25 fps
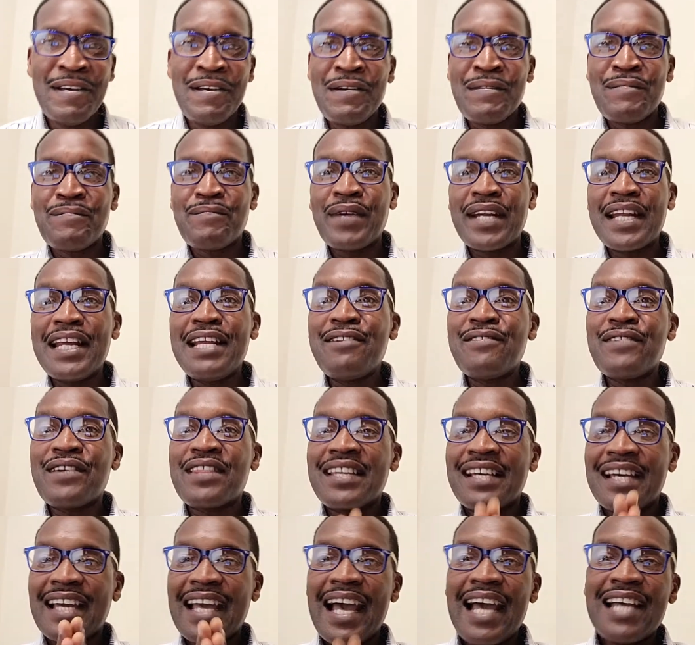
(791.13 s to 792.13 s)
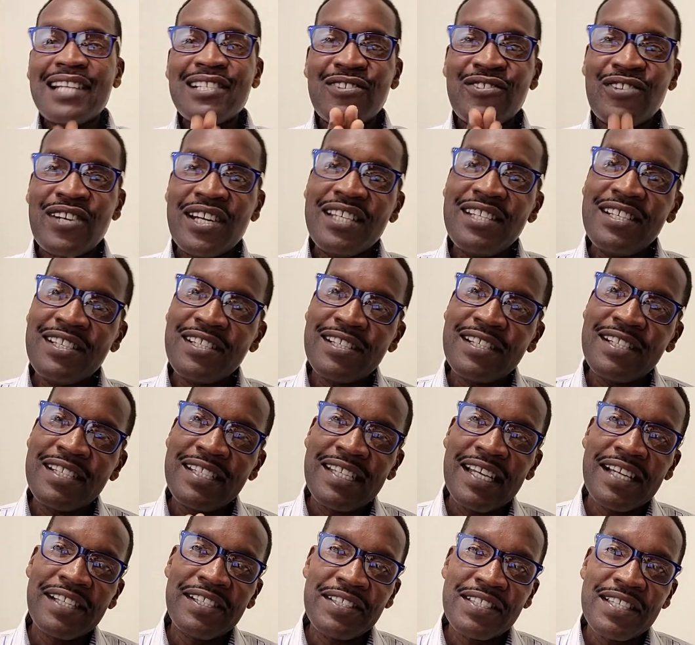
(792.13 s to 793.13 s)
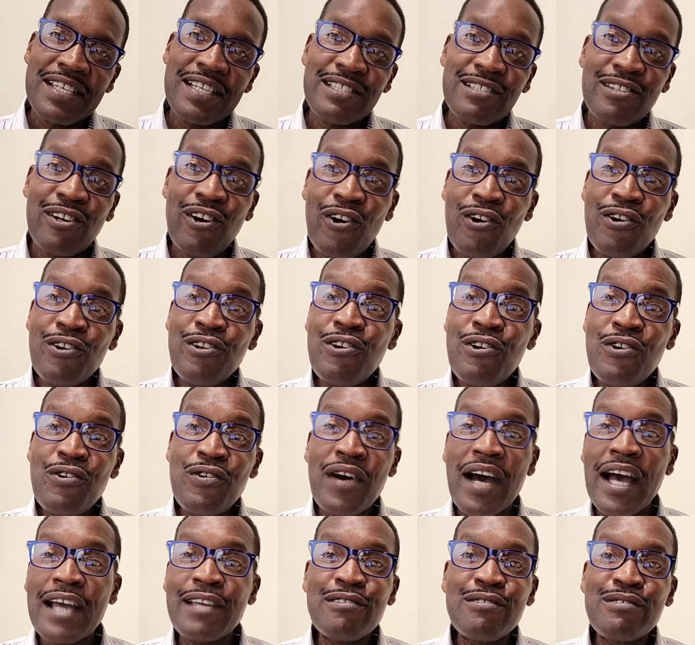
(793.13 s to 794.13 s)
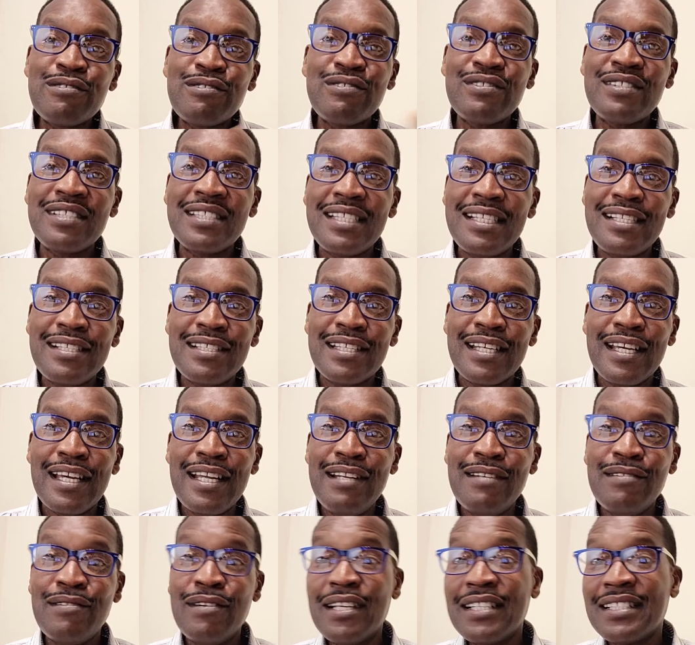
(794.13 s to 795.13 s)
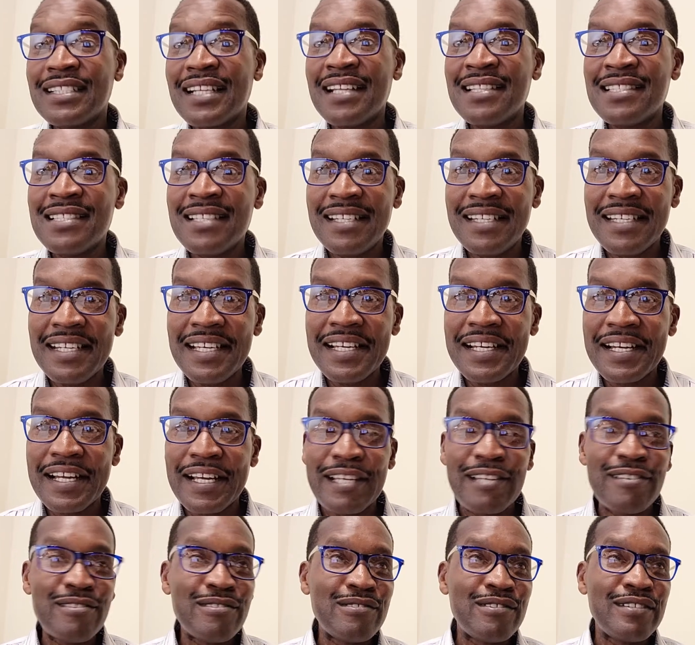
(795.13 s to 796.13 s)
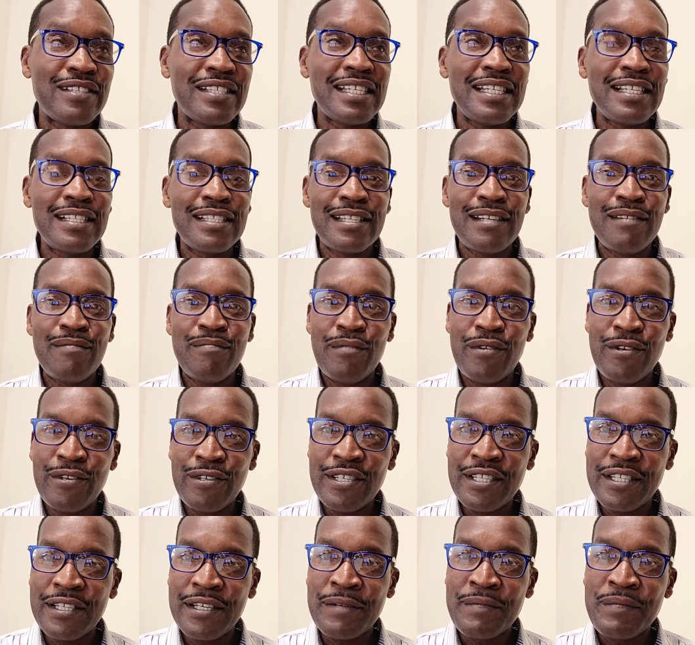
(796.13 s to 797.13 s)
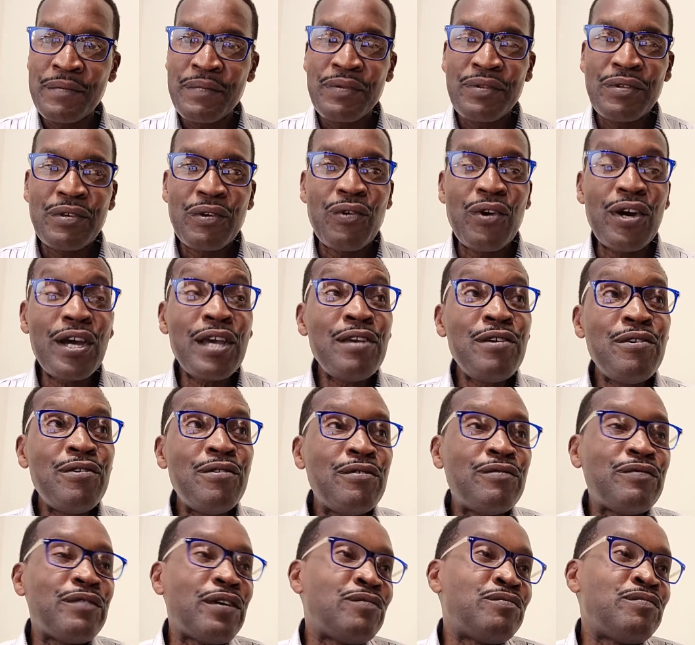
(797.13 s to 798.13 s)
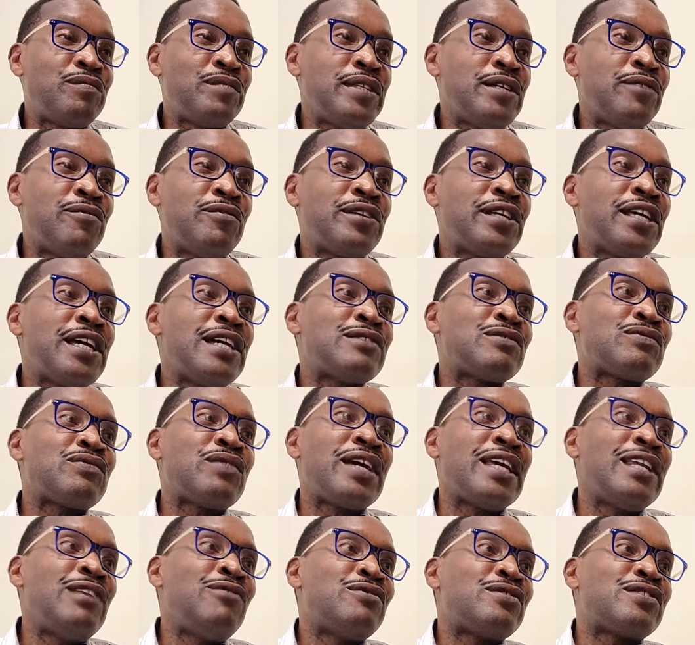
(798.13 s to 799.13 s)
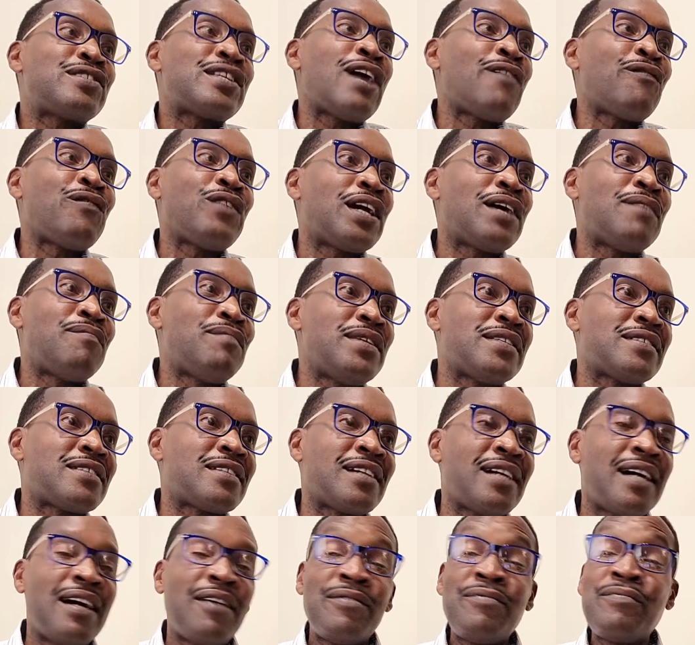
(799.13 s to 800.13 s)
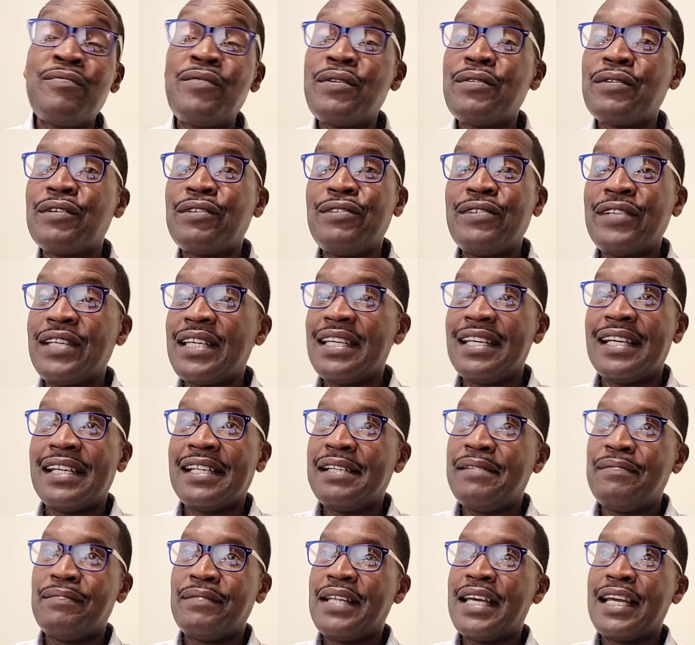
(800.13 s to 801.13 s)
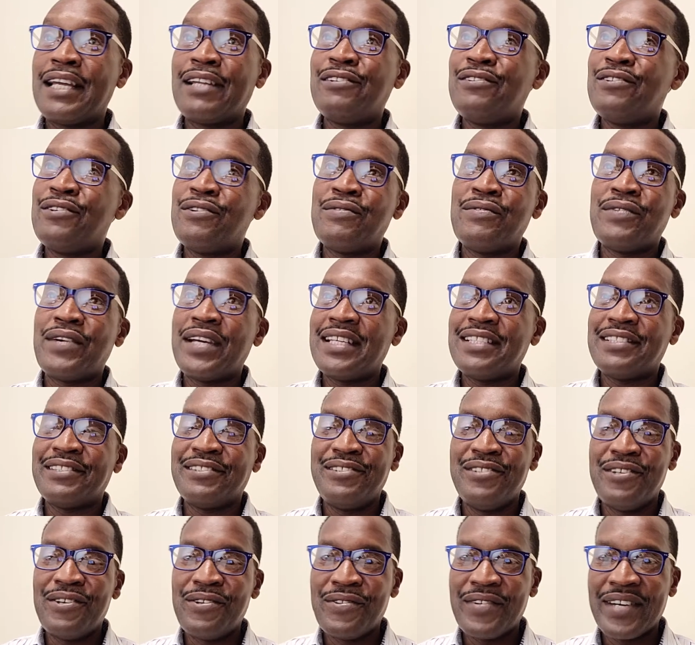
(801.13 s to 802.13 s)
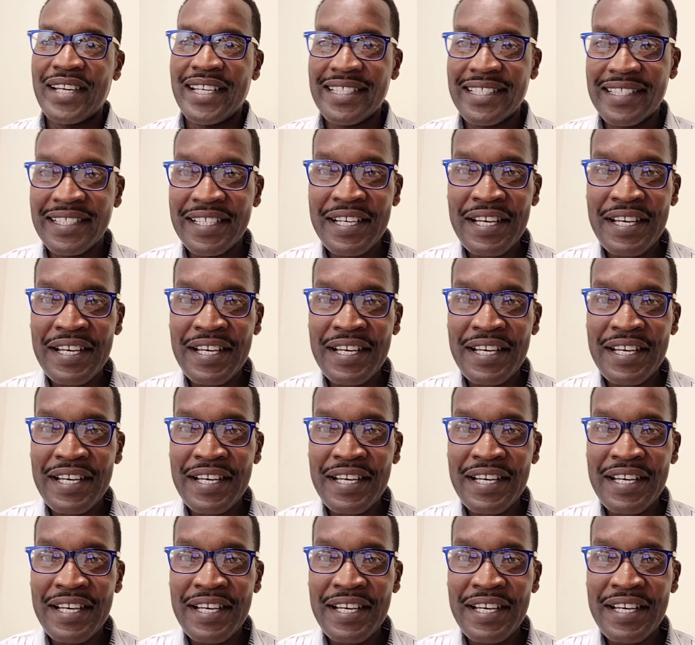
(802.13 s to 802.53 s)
But anyway, the cash register tells us, oh no, I used to teach in Tanzania. I used to teach in Moshi. Kwa hiyo, unaongea Swahili usafi kabisa. We were looking at him like, no ways, no ways.